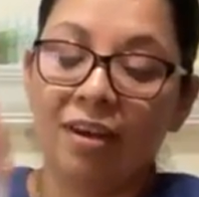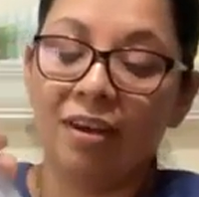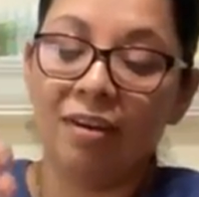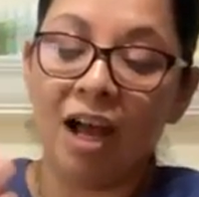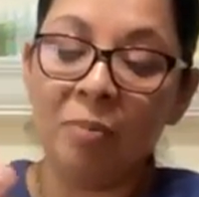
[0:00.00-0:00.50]

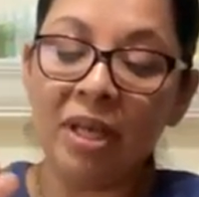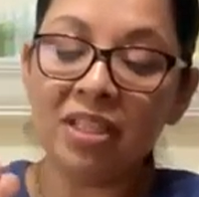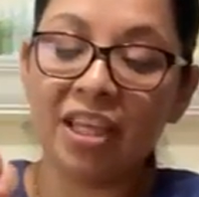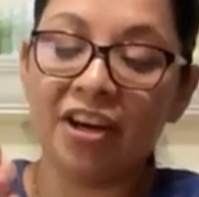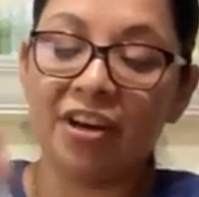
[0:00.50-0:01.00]
You know, I'm
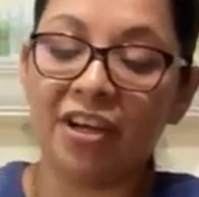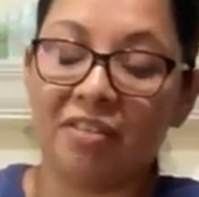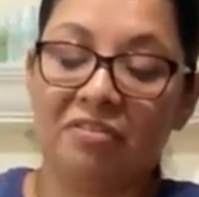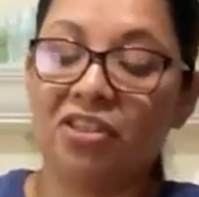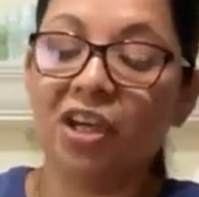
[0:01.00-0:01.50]
not scared
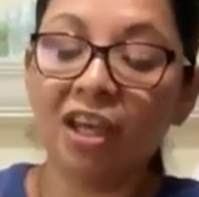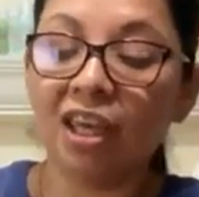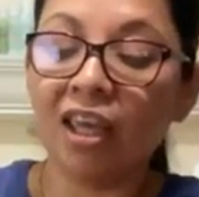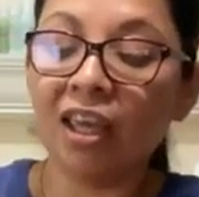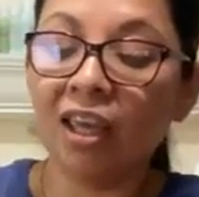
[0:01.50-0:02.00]
of
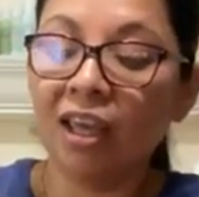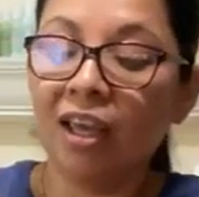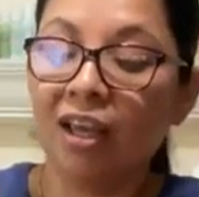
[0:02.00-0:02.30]
Chucky.